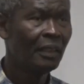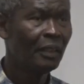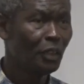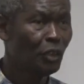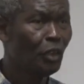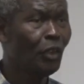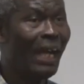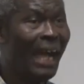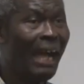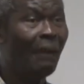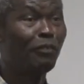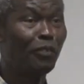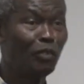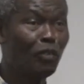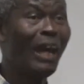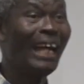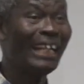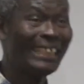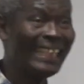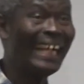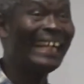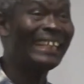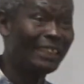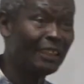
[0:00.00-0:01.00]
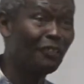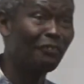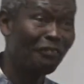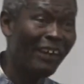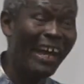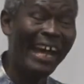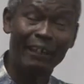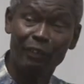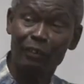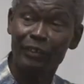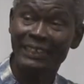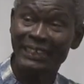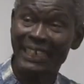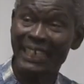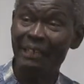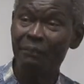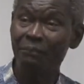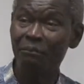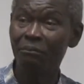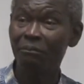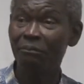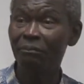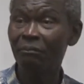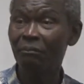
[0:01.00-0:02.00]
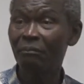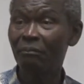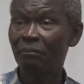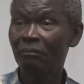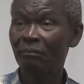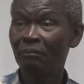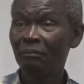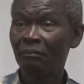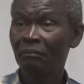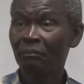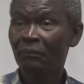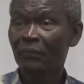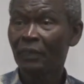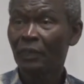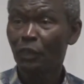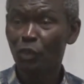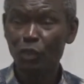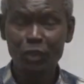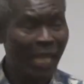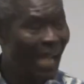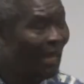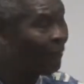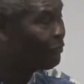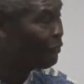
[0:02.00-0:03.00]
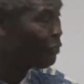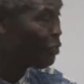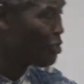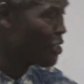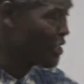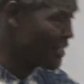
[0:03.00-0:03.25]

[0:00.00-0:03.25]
You have to identify with him. You have to